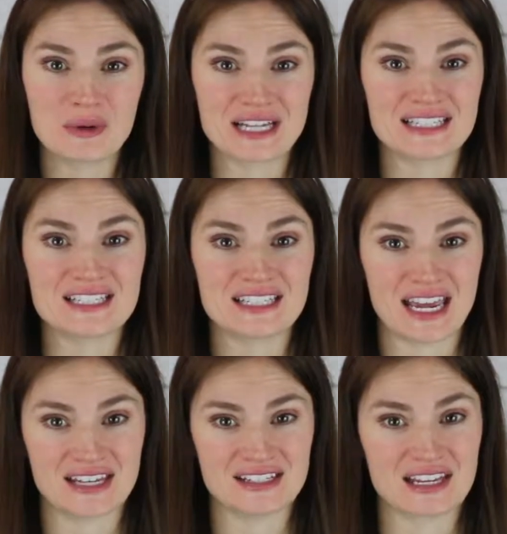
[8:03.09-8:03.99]
present
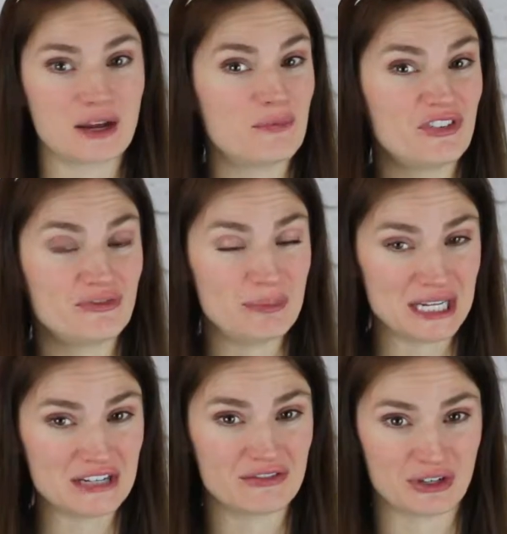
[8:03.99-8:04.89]
tense of the
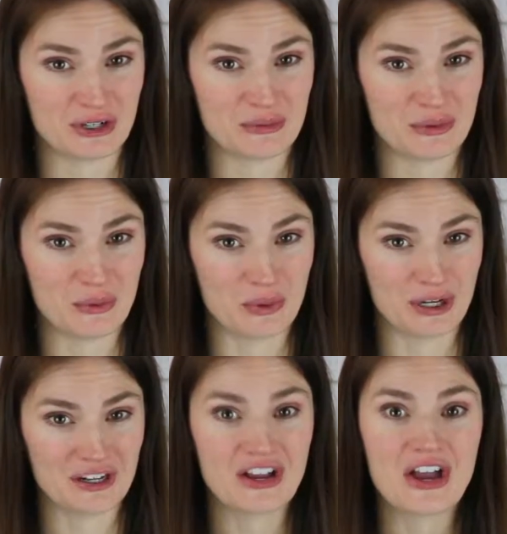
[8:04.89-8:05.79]
be verb,
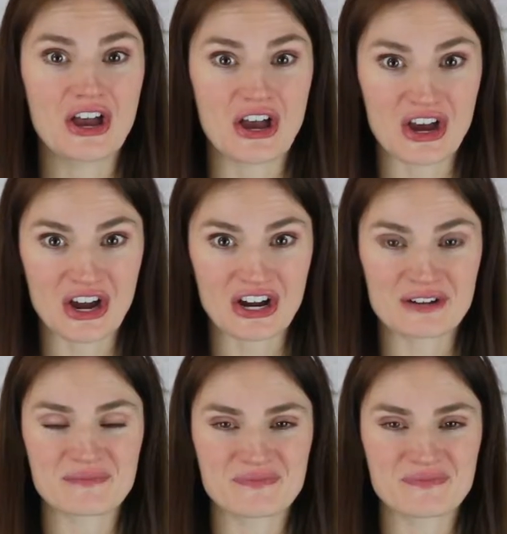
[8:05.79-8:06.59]
or are.